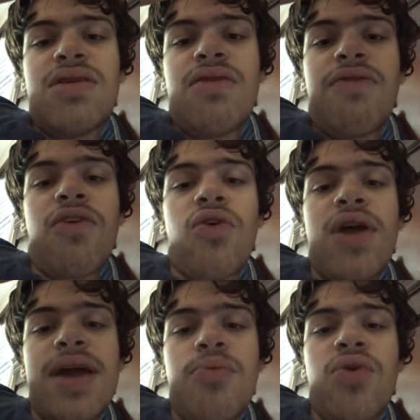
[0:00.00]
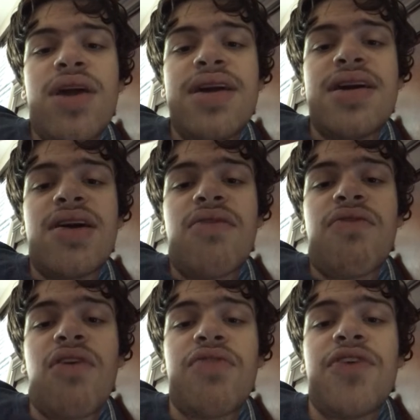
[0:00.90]
For a prank,
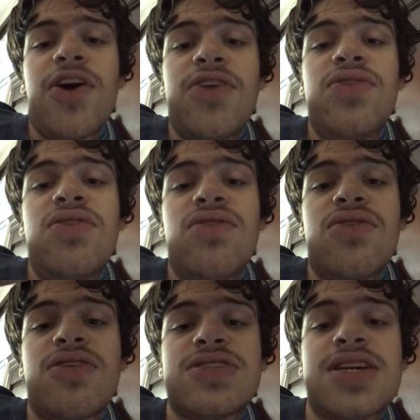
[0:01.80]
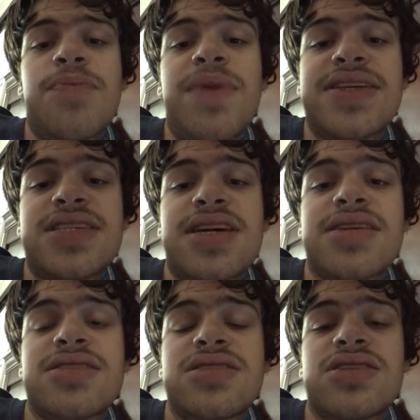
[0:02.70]
for fun, to skip a
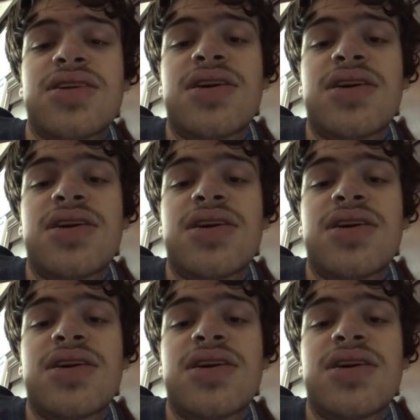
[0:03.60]
test,